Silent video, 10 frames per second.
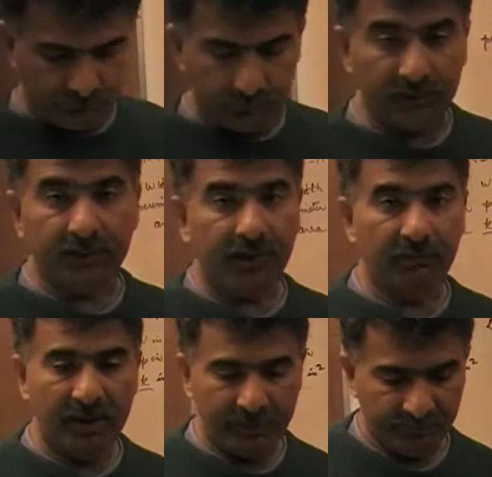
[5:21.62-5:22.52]
Not that it
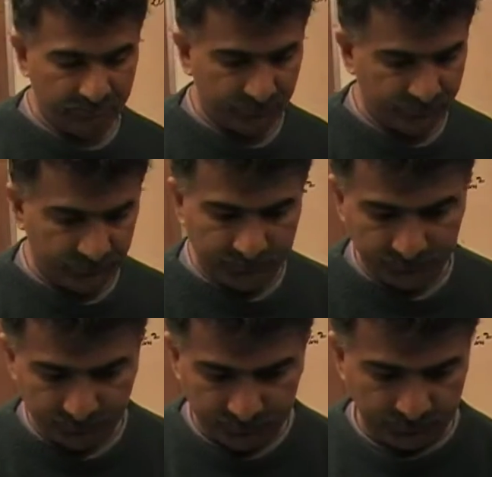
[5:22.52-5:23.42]
matters because they're
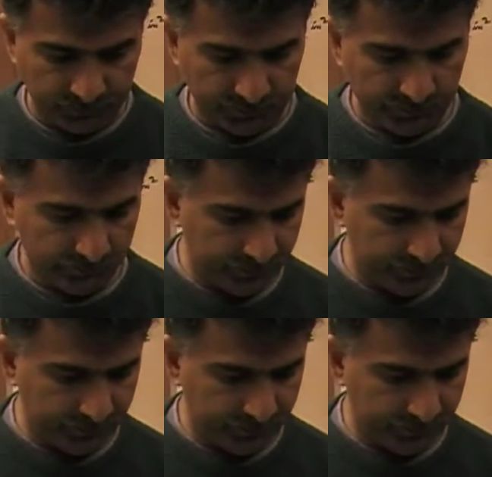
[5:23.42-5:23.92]
being multiplied,